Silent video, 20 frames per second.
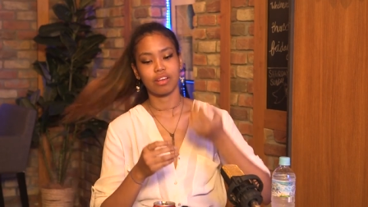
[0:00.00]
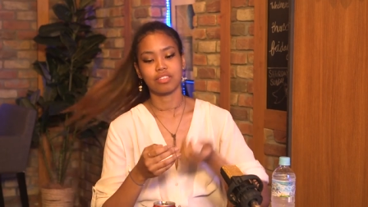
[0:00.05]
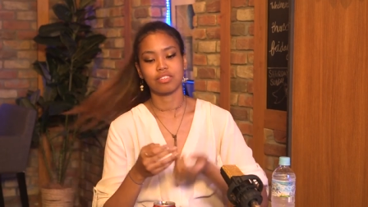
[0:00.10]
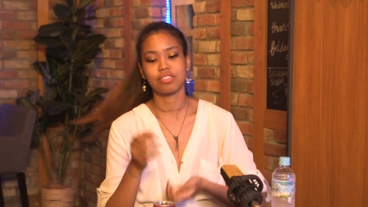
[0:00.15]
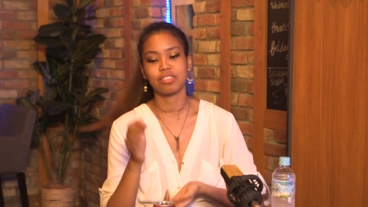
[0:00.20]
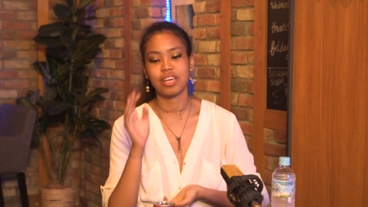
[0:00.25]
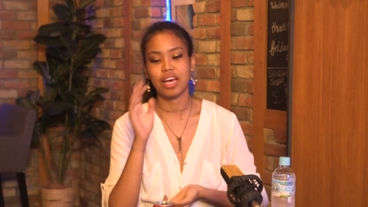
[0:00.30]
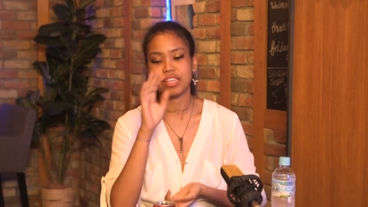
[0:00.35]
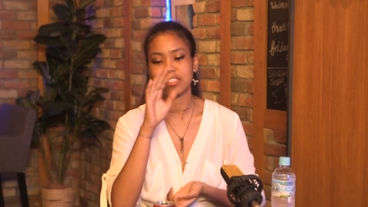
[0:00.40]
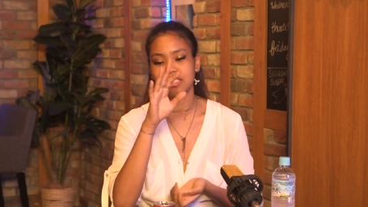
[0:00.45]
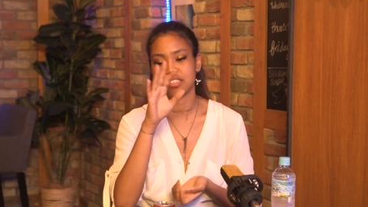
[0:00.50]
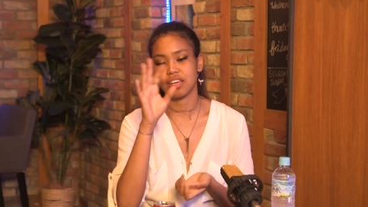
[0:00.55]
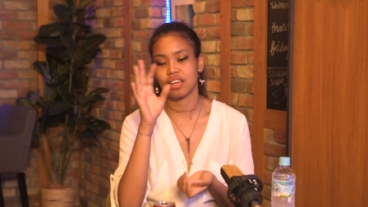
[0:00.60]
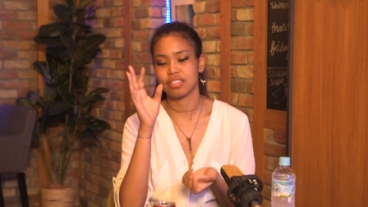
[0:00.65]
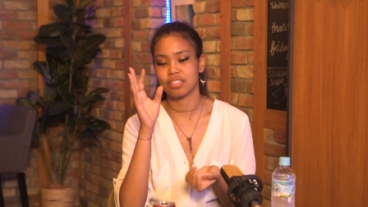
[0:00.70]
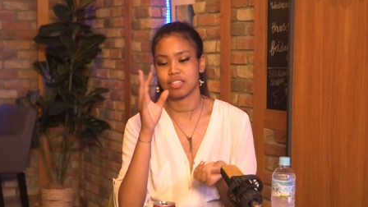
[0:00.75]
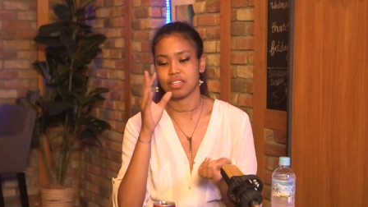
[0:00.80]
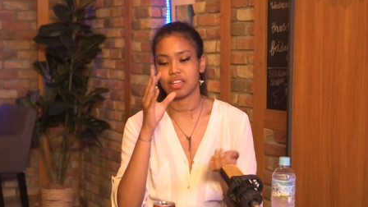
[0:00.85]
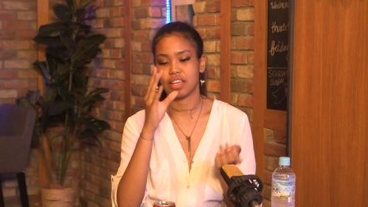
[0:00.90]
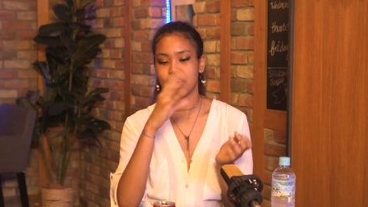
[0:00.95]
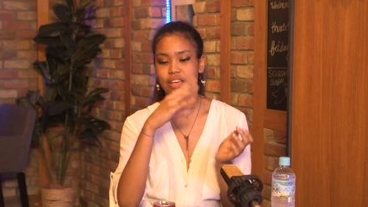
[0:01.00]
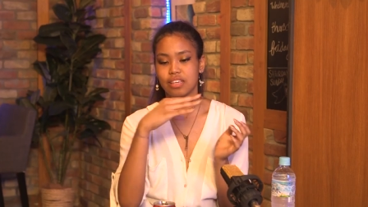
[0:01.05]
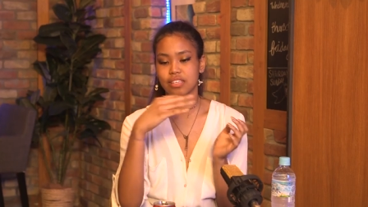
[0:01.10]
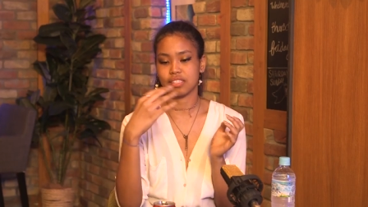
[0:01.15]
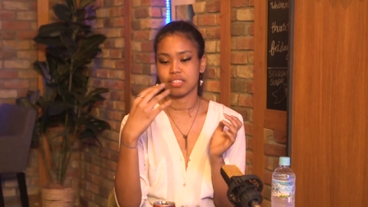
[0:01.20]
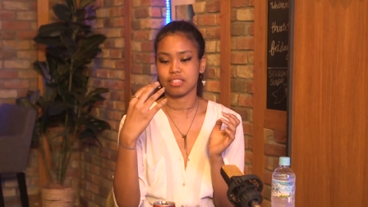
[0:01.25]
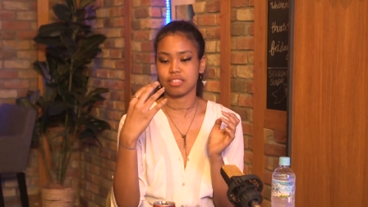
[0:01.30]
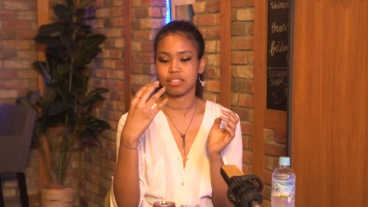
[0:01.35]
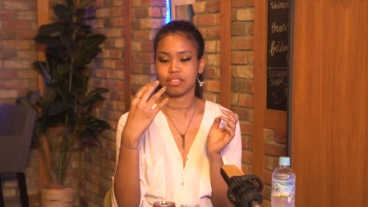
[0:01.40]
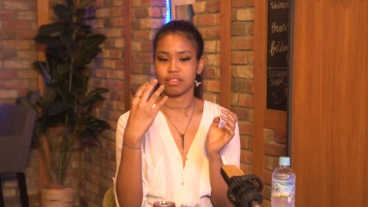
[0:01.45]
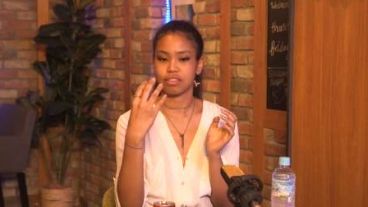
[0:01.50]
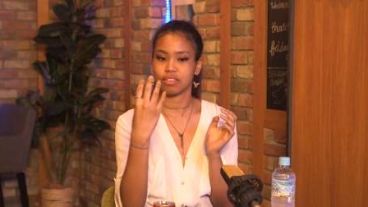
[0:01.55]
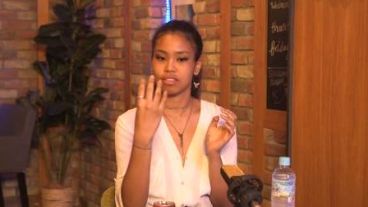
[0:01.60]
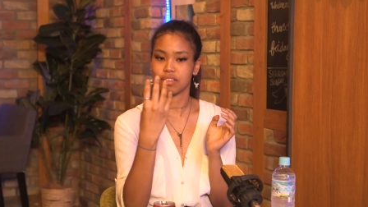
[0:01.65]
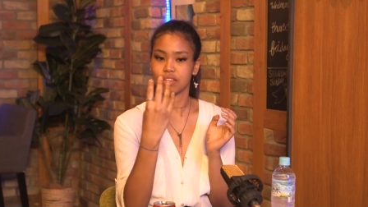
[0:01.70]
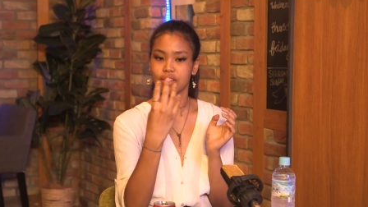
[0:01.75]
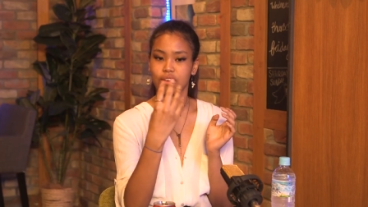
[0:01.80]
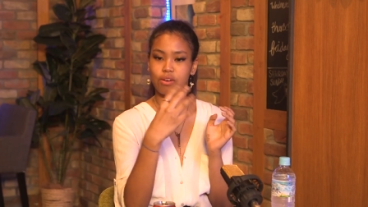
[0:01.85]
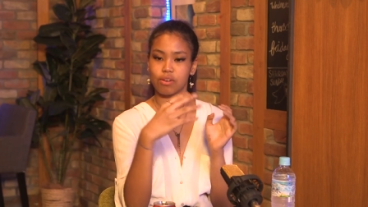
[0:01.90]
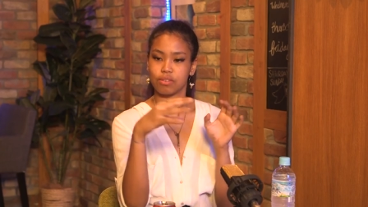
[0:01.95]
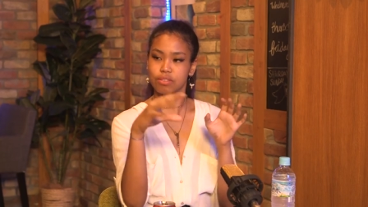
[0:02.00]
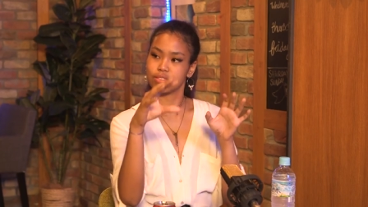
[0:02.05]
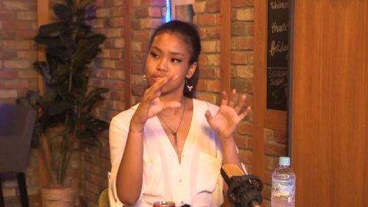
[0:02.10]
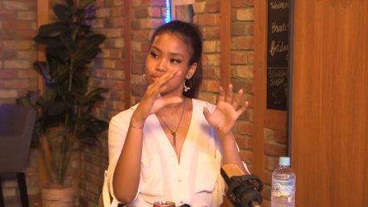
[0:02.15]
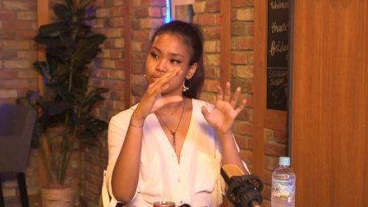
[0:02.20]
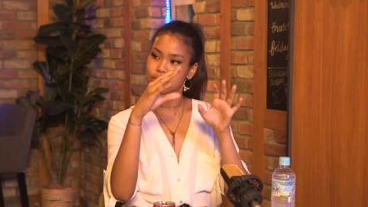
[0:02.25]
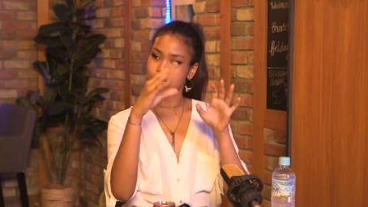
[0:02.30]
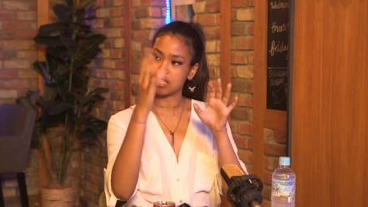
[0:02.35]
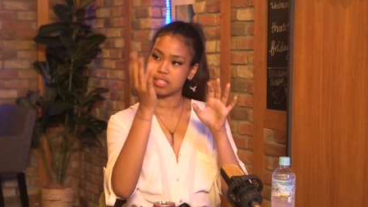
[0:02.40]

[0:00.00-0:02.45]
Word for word: So Tanzania is on the east coast,